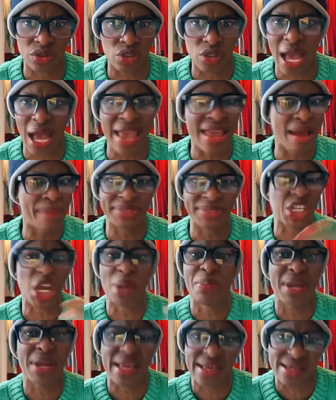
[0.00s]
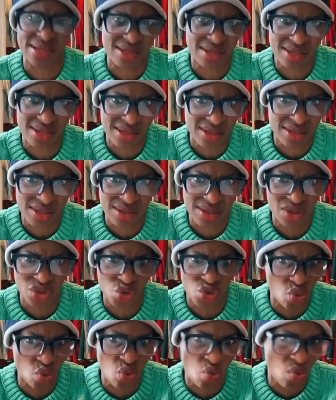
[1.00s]
am shameless.
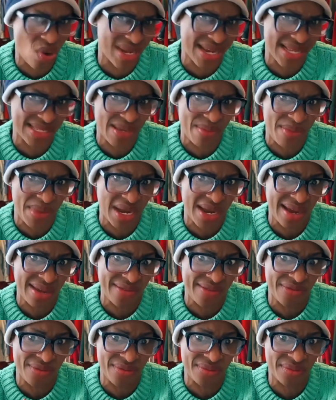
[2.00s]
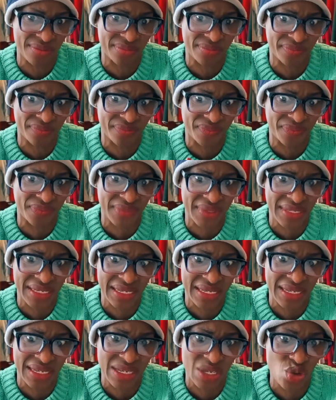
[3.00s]
Choku wanasemaga hivyo.
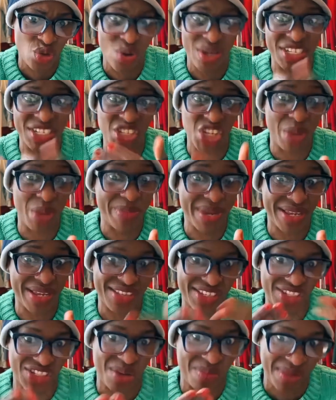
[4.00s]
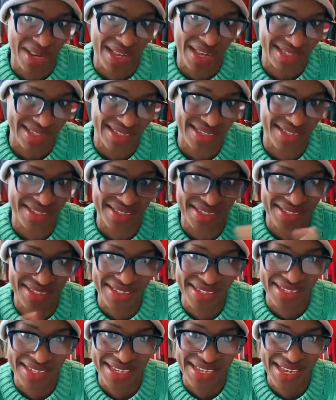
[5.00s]
You are shaming the shameless.
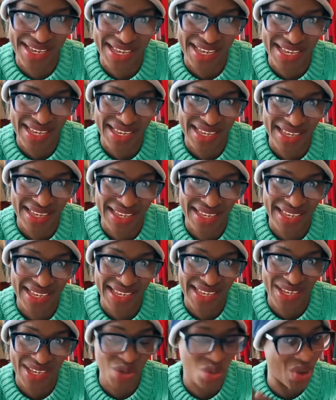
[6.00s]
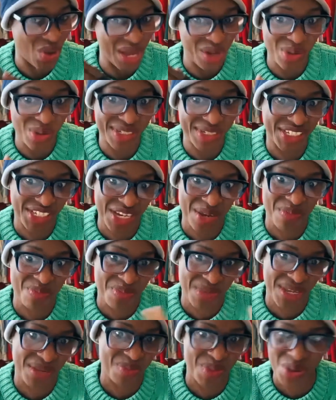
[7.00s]
You cannot shame
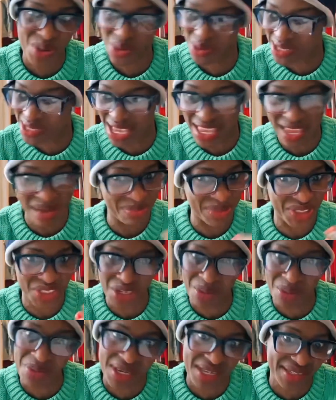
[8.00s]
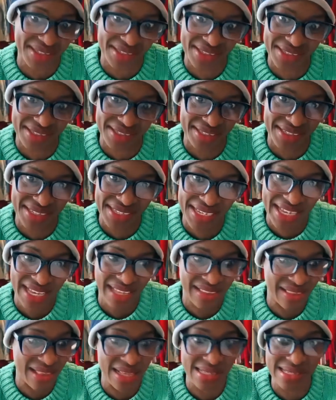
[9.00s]
me because I am shameless.
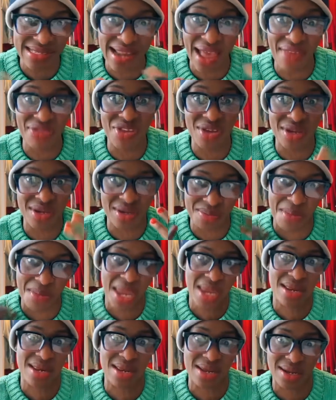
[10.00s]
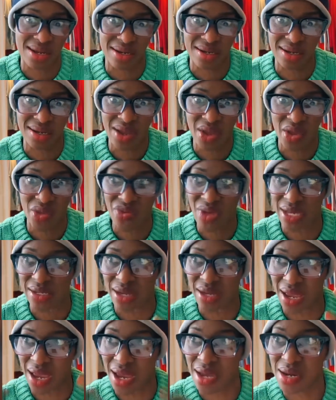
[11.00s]
There is nothing remaining that
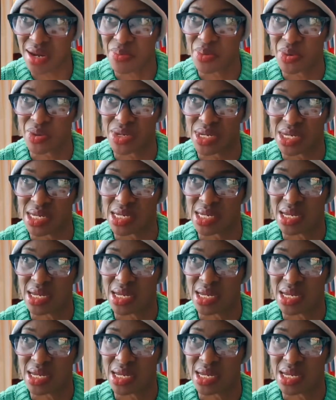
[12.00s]
anybody